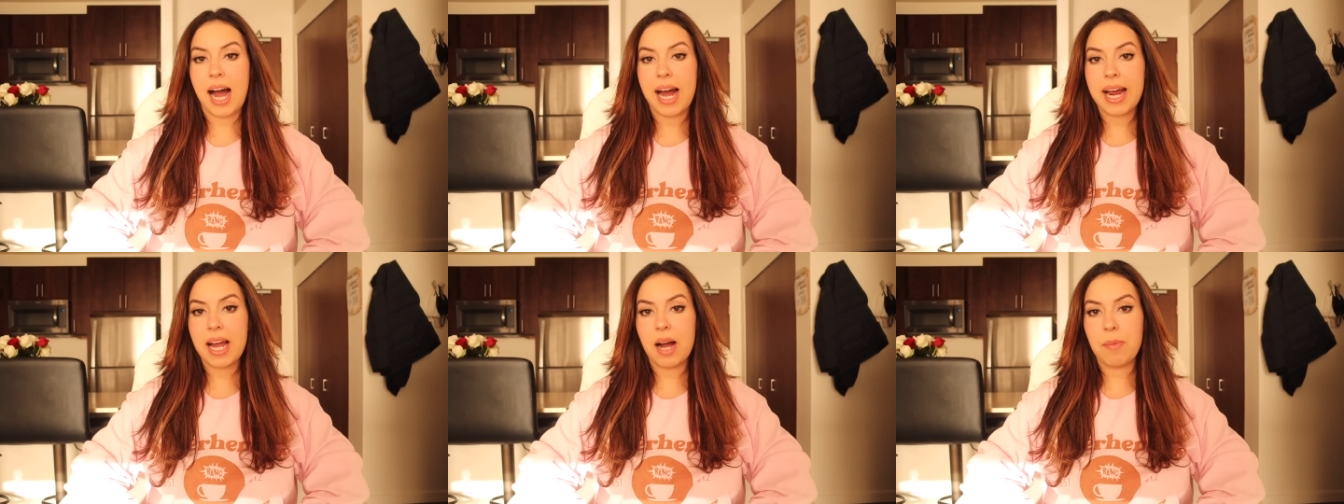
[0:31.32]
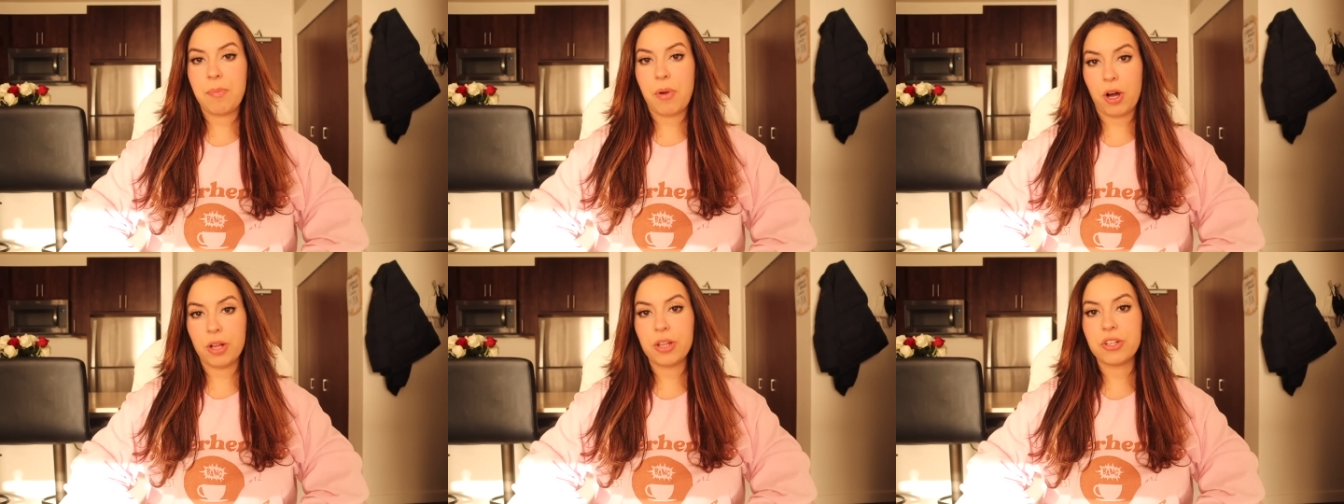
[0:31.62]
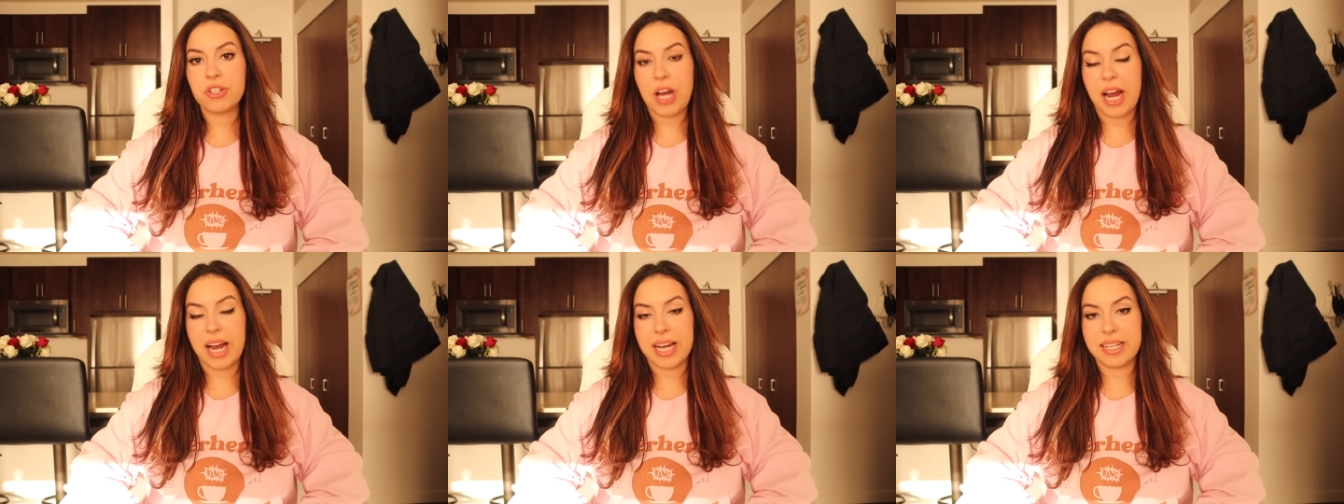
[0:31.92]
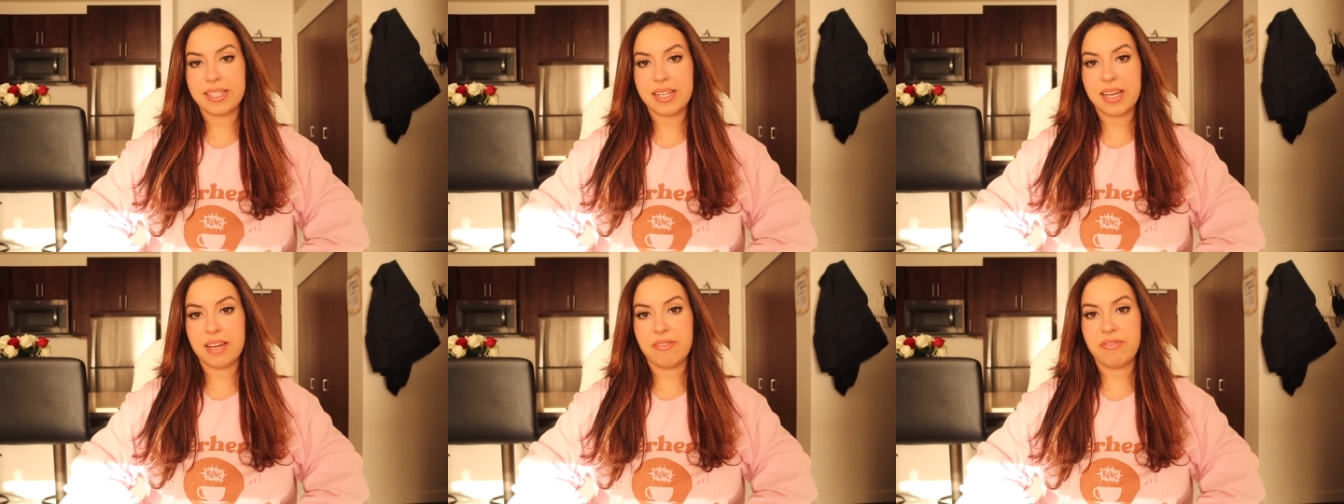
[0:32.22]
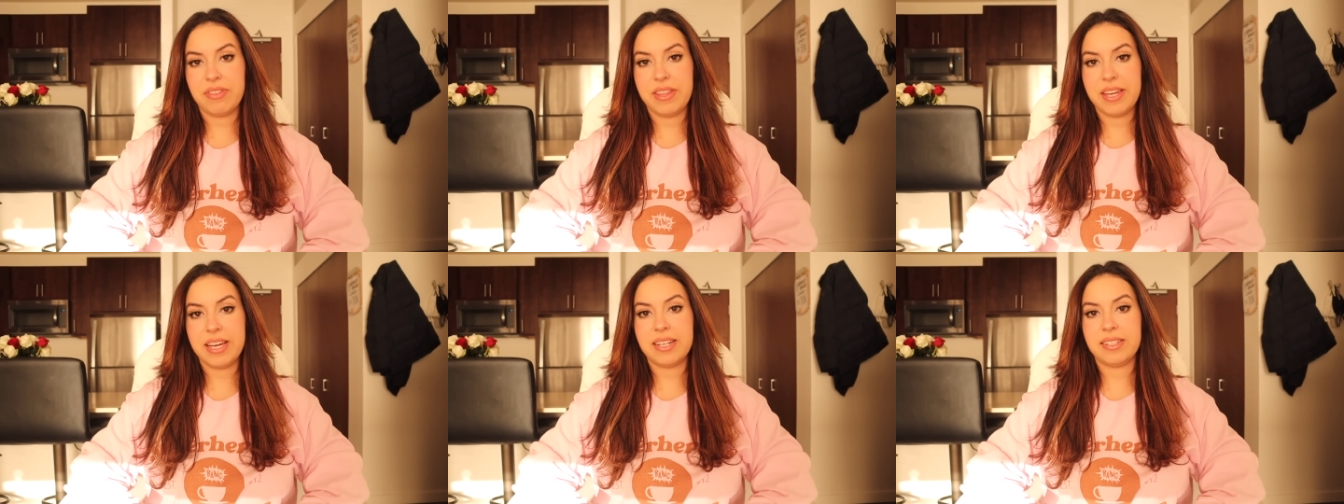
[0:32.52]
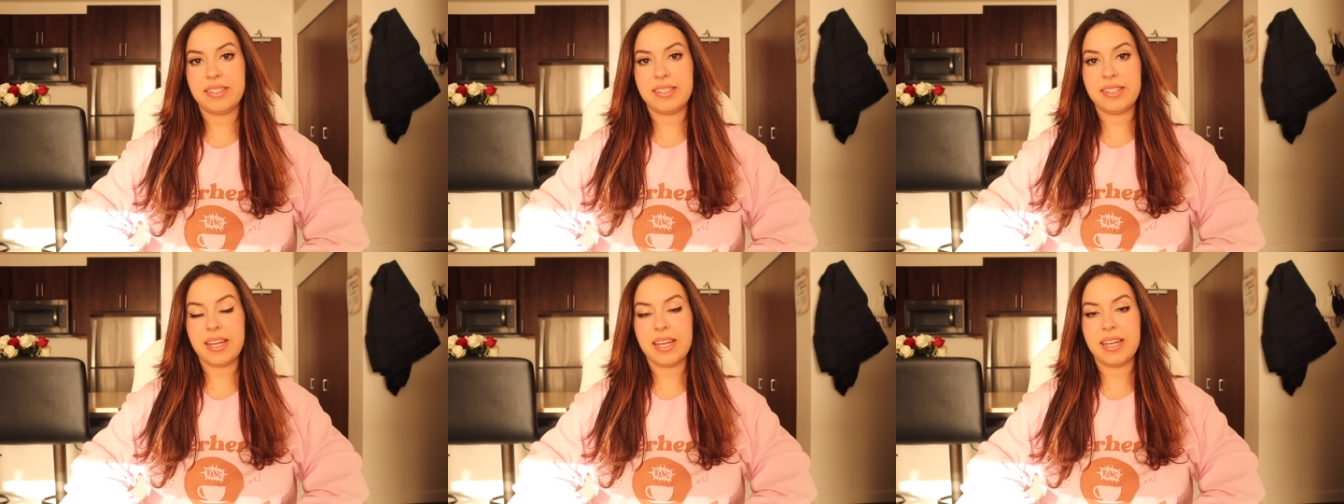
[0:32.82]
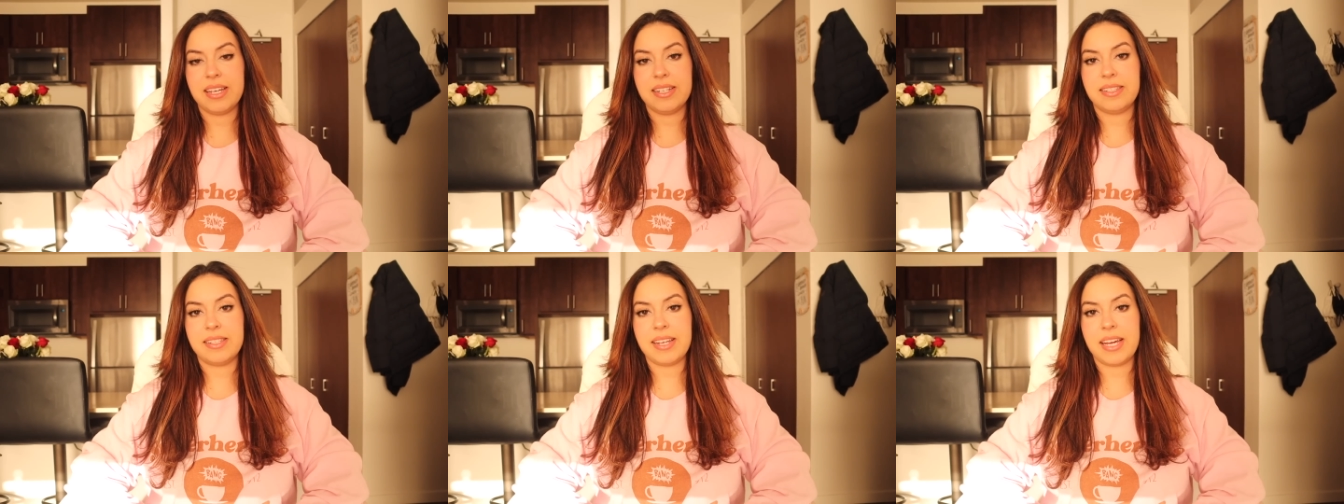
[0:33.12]
I apologize if this
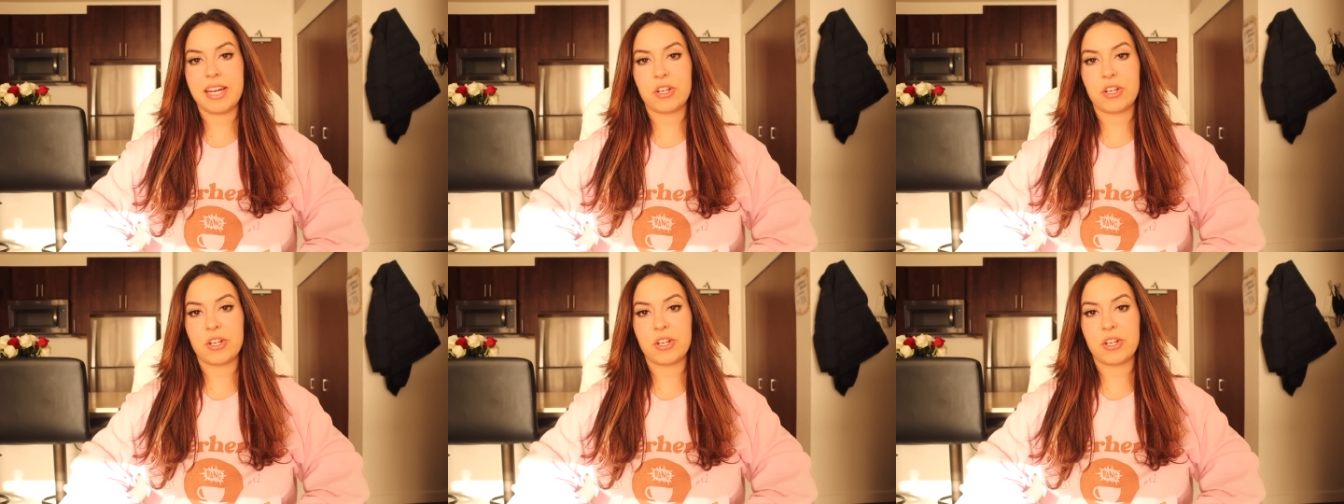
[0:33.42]
is